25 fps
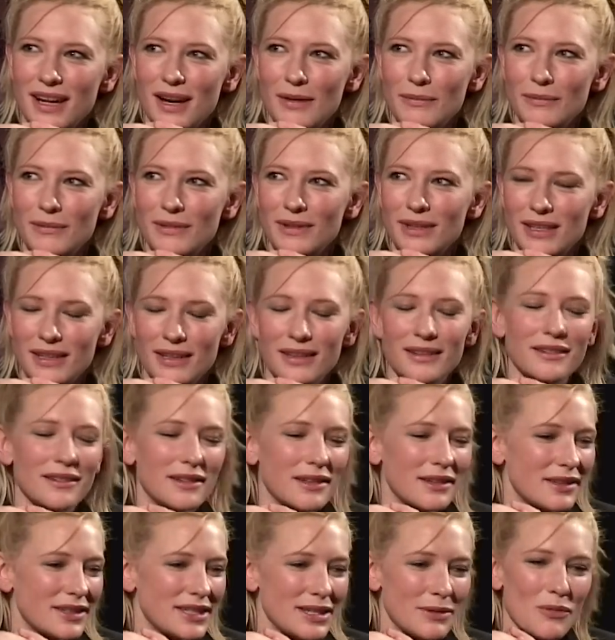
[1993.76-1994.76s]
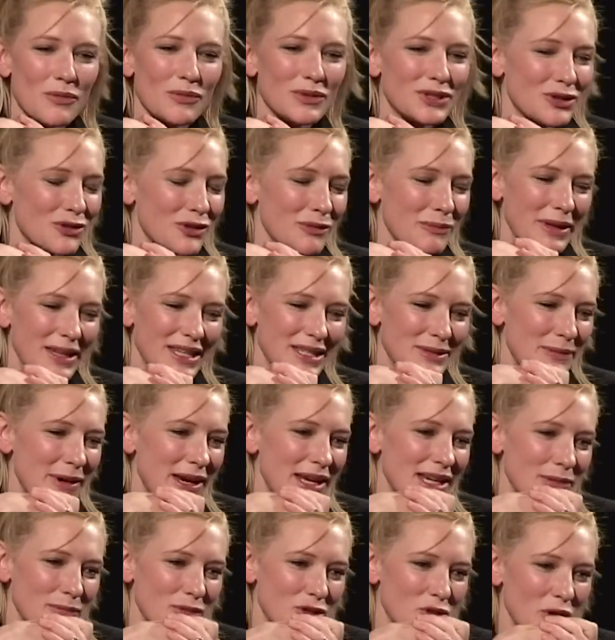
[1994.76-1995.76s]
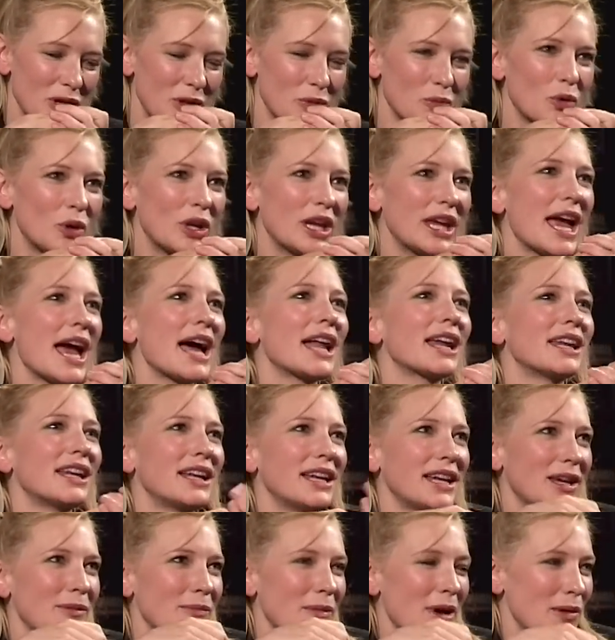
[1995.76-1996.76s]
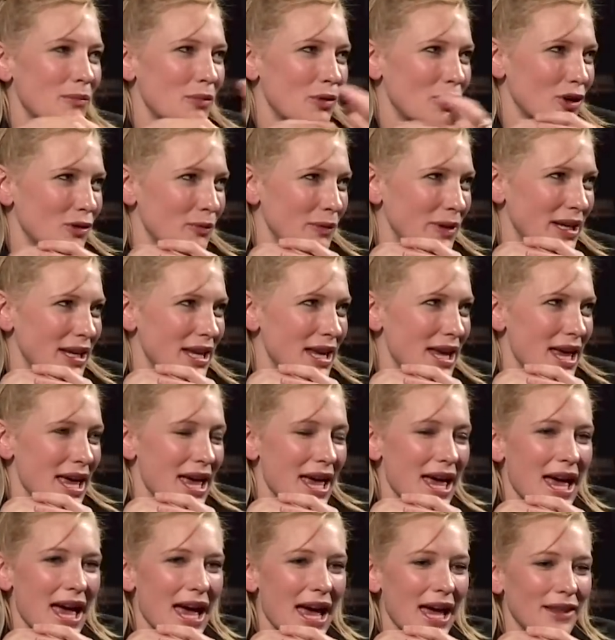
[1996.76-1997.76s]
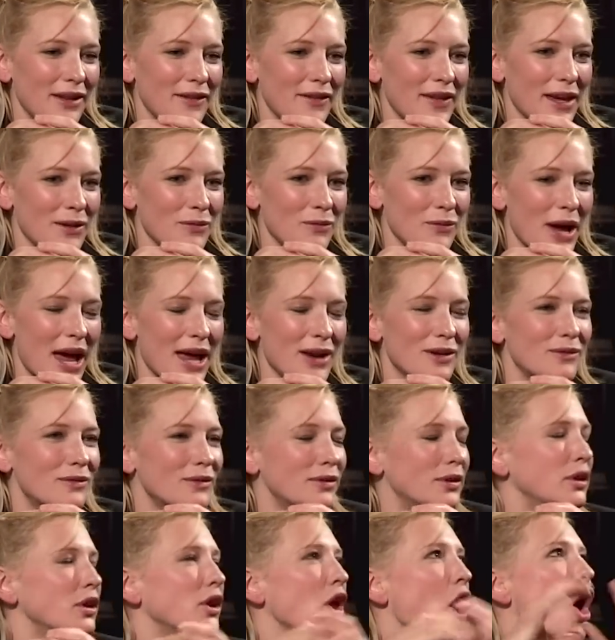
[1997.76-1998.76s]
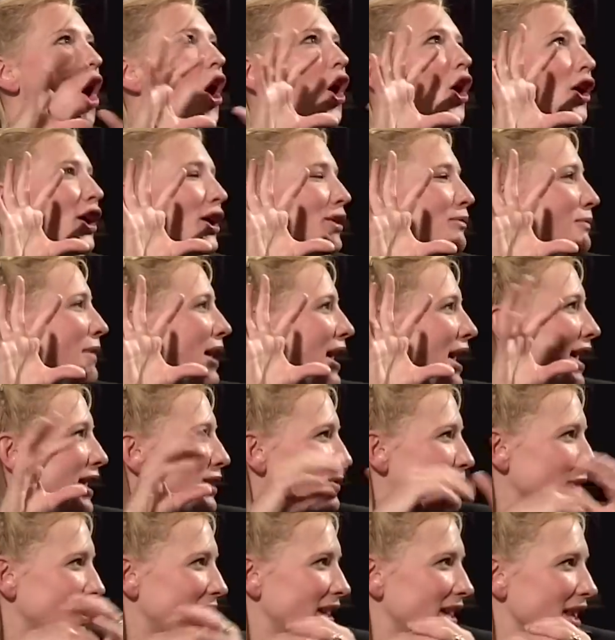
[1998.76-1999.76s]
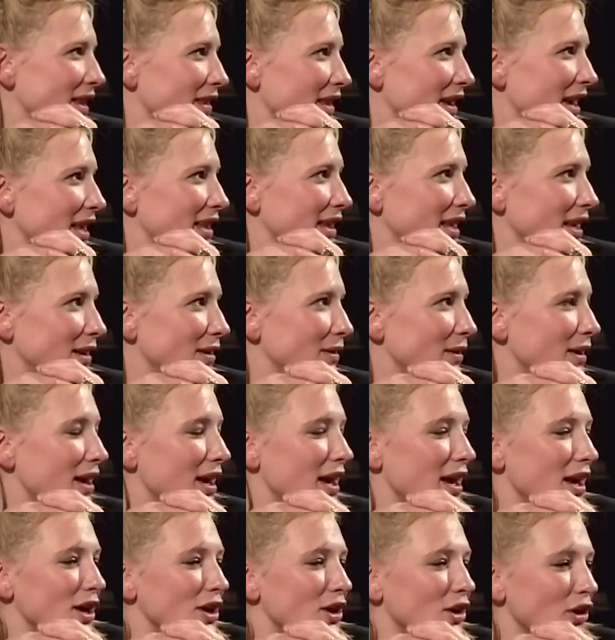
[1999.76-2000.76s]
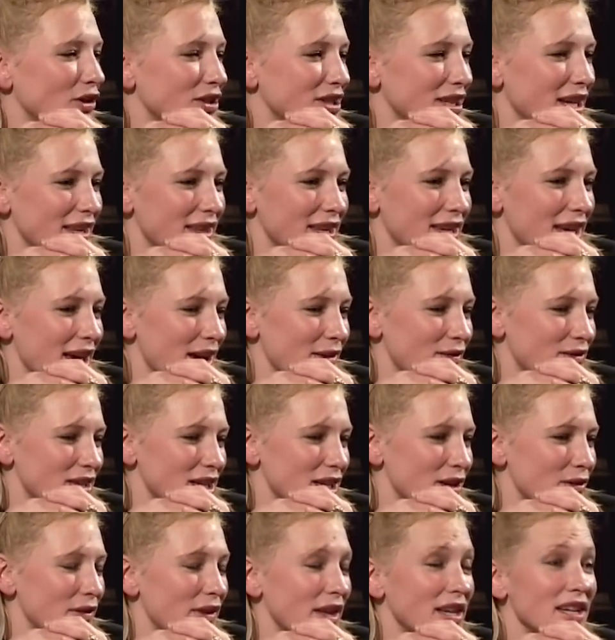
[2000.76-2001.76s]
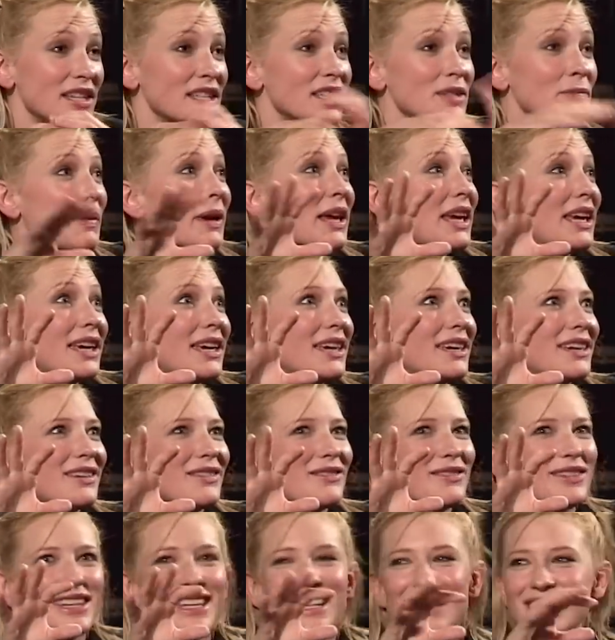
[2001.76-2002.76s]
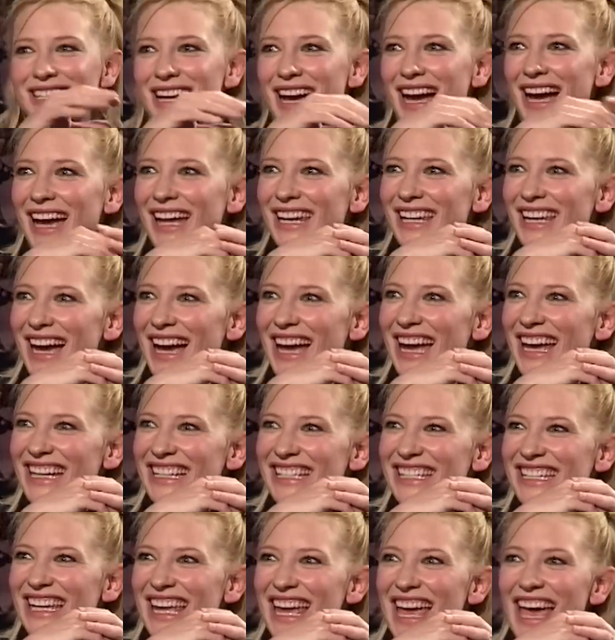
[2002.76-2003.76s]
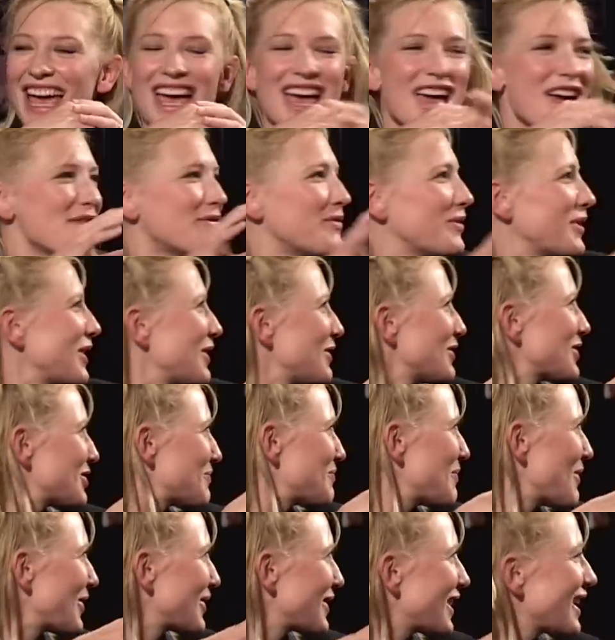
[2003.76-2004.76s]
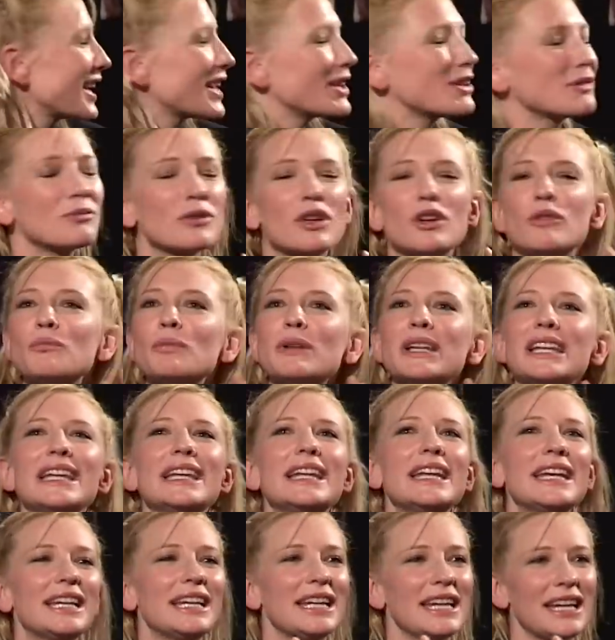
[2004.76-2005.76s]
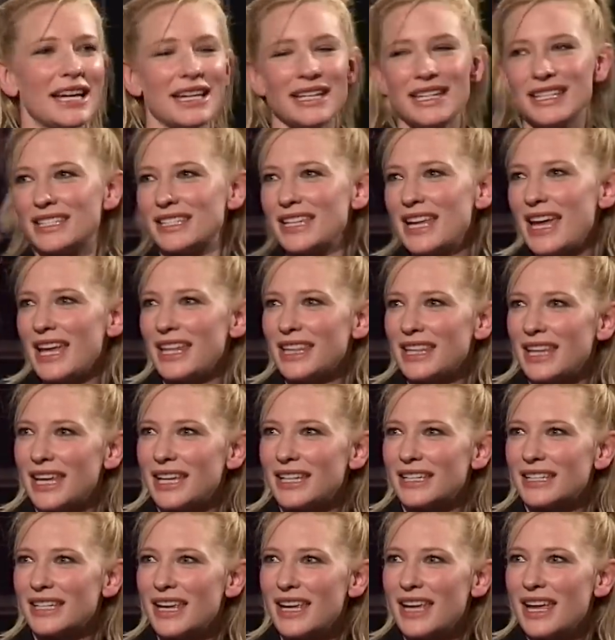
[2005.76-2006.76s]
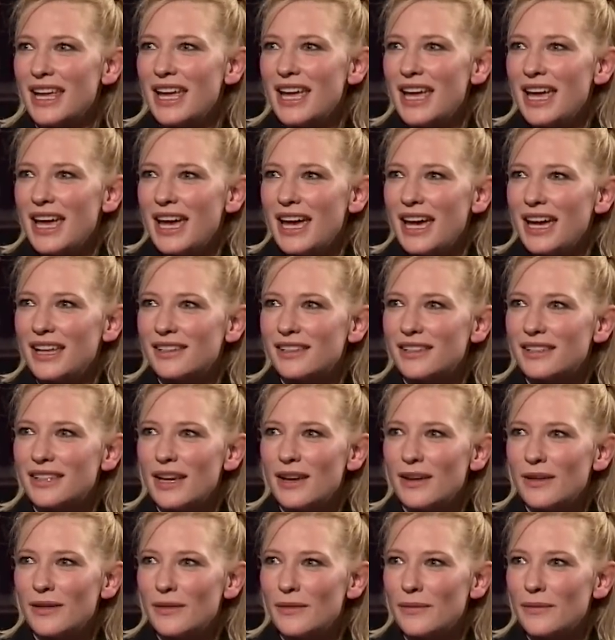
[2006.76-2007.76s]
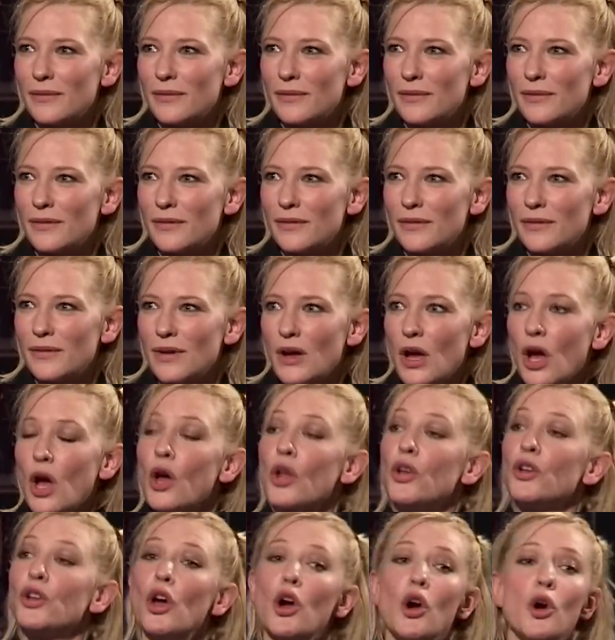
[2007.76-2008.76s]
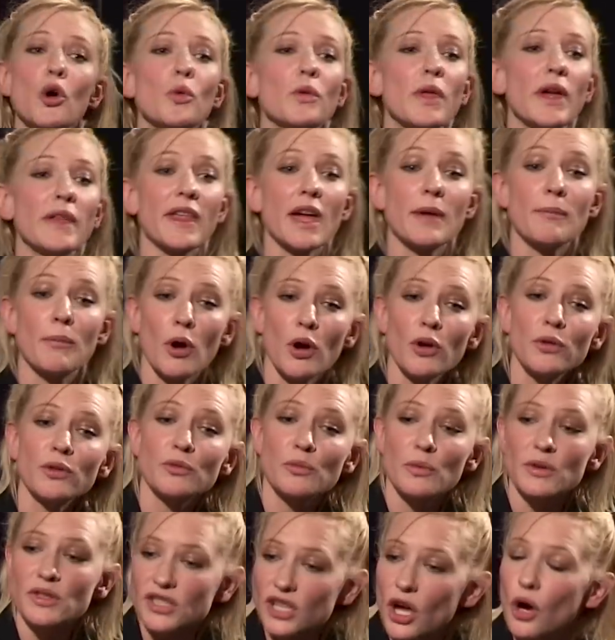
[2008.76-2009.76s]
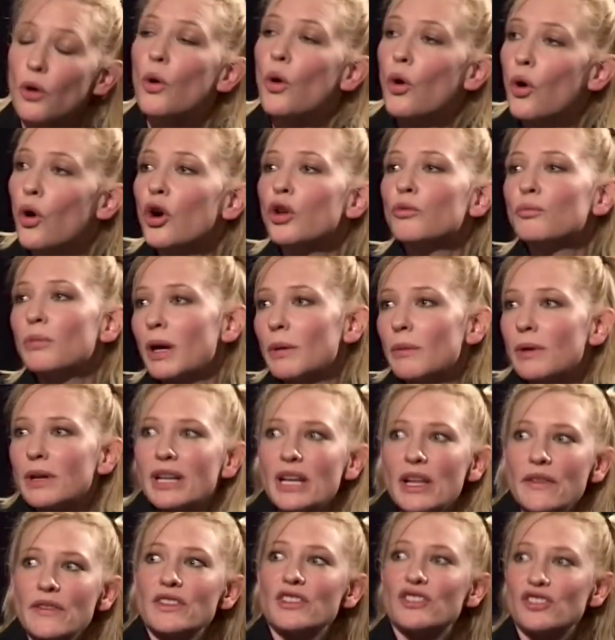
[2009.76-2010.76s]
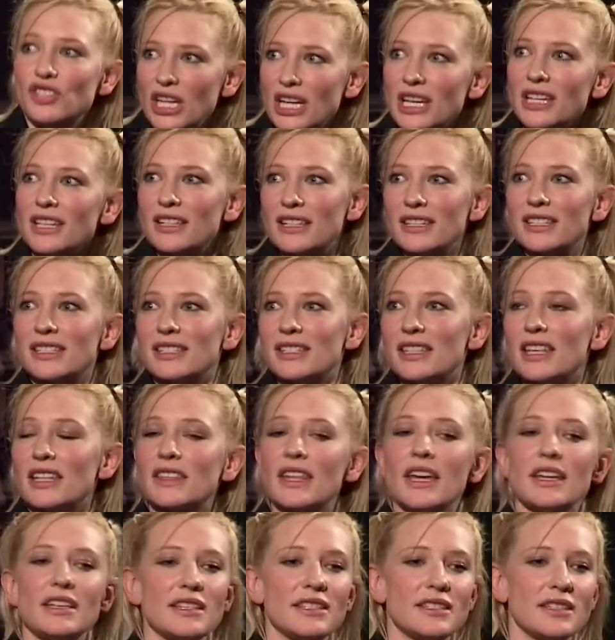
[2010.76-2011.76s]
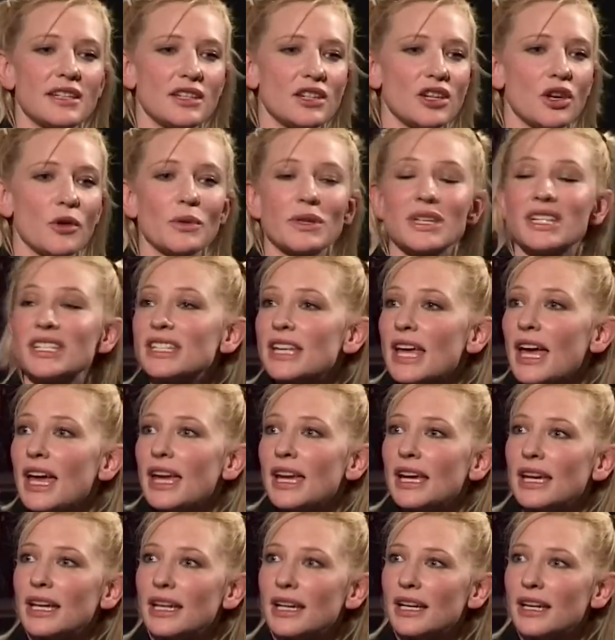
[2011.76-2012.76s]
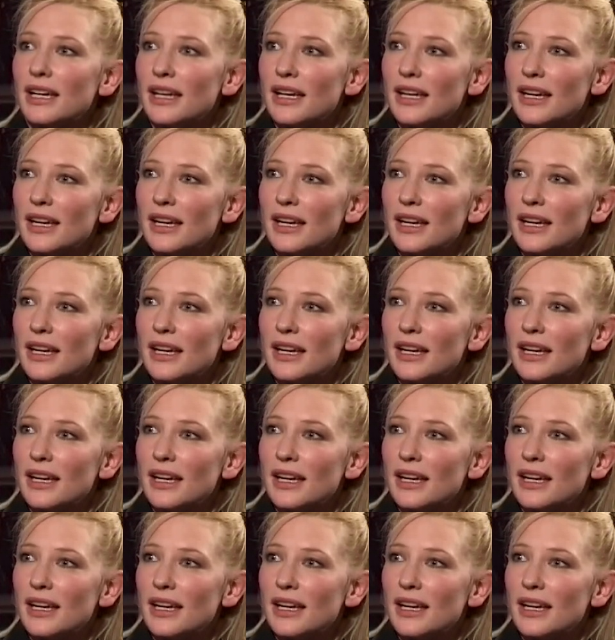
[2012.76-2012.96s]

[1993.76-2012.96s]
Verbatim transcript: I mean, someone was talking about this meeting between Woody Allen and Ingmar Bergman, and that they had long admired one another, and they got together to have dinner and they didn't speak for the entire night. Everyone else spoke, and I can completely understand that. They and didn't that they, want to be disappointed? No, they, they both were so awed by one another's genius mm-hmm. that they just didn't know what to say.